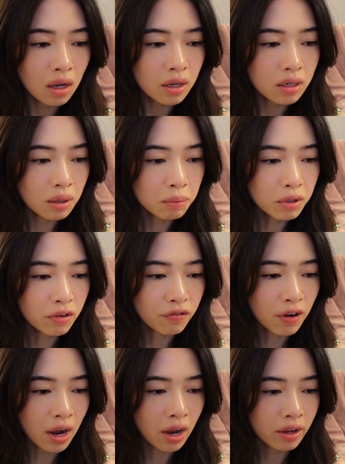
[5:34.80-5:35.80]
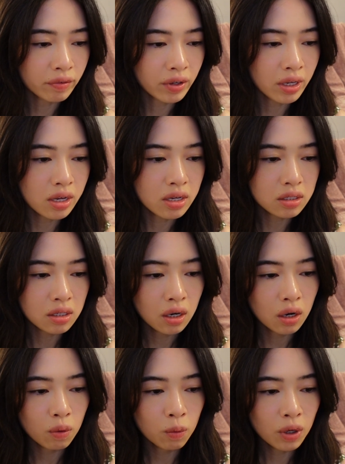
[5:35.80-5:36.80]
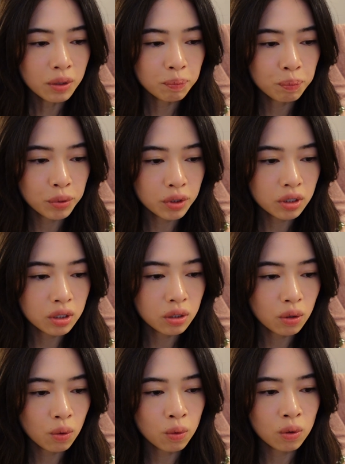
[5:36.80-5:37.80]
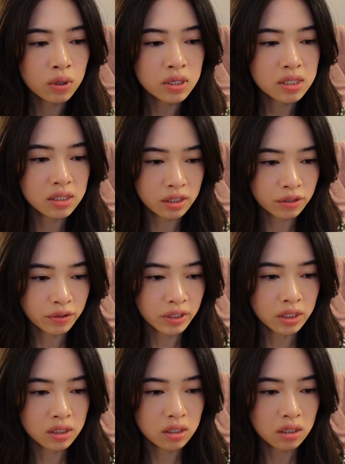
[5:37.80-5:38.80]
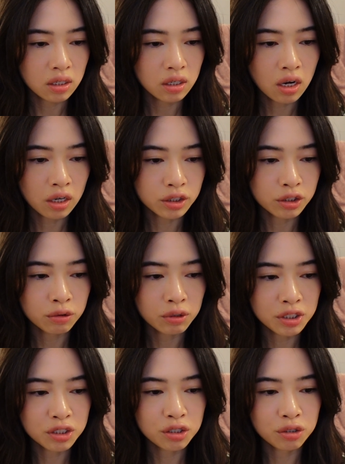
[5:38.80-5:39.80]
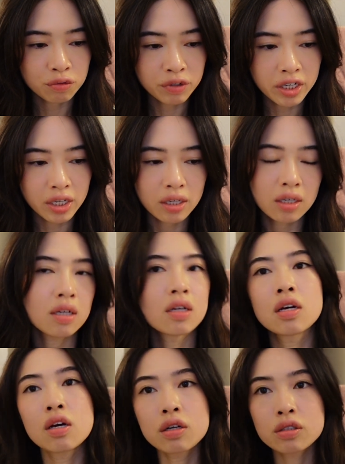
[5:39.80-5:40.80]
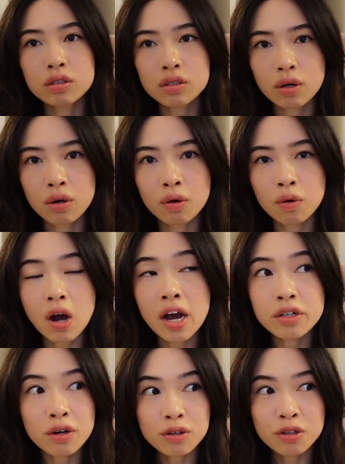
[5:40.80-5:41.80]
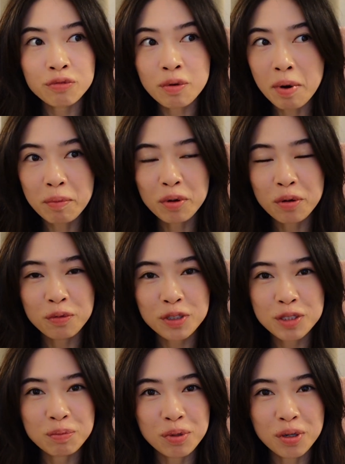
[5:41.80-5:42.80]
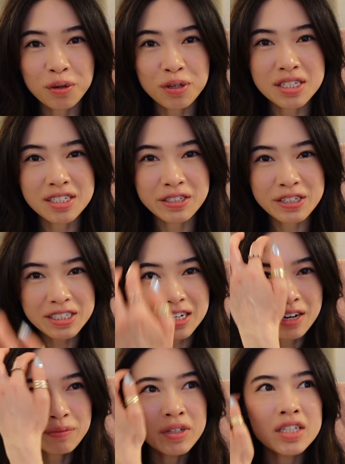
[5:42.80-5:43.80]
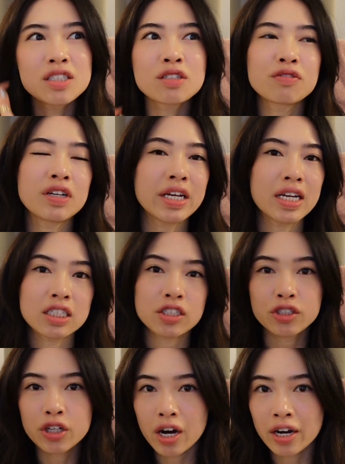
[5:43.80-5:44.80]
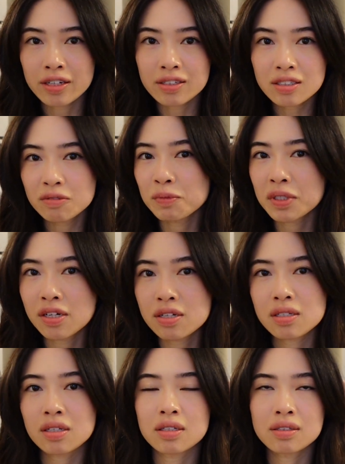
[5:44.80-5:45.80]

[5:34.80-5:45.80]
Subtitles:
Number 5 is, what book or series got you into reading? So I don't remember which book or series got me into reading as a child, because